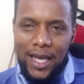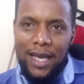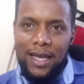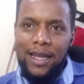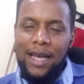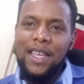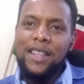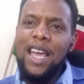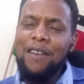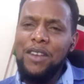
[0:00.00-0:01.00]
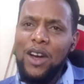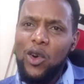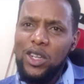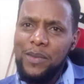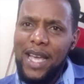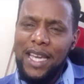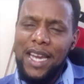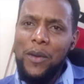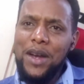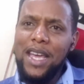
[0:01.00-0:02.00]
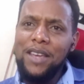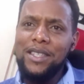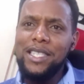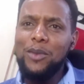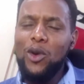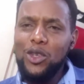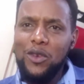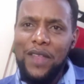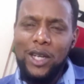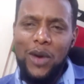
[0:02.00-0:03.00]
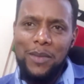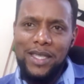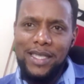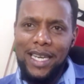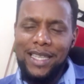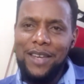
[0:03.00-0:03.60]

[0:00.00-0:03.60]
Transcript: And they have never called me again. I wonder if it is because of that one mistake.